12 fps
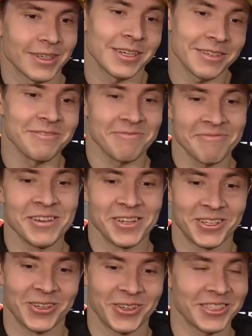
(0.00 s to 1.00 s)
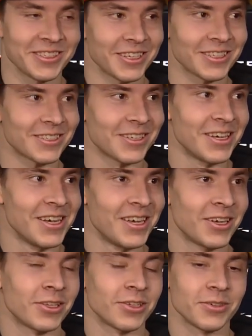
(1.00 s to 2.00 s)
Yeah, it's real nice.
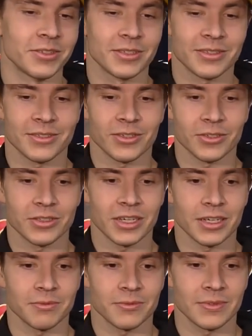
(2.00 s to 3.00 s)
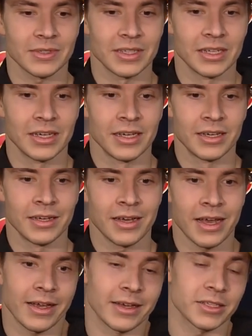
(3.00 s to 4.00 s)
You know, it's long time
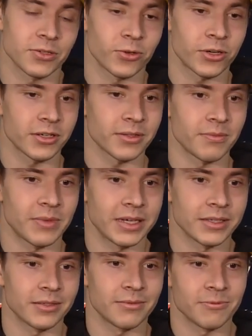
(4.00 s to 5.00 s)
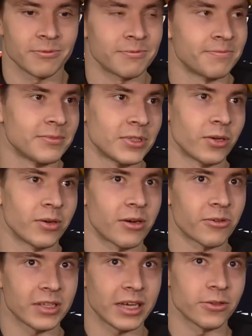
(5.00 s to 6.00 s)
I can't score, and but you know,
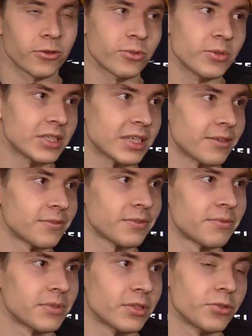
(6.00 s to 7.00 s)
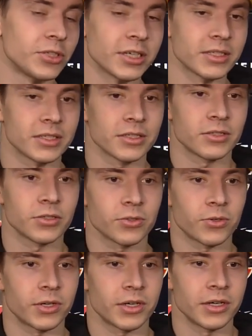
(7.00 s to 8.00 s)
our line always have, you know, chances to
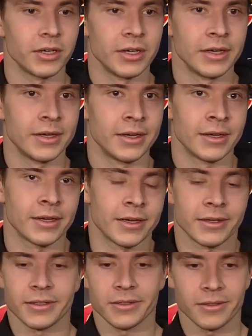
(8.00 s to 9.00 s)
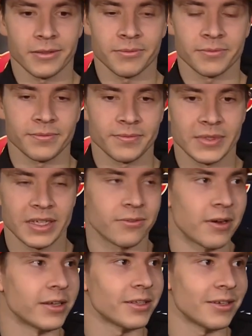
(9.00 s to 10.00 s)
score, and yeah,
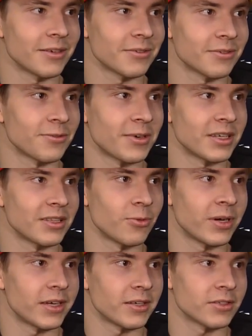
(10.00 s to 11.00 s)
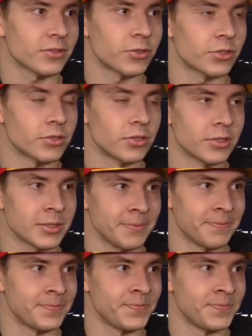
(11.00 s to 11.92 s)
finally we find a way and score two goals.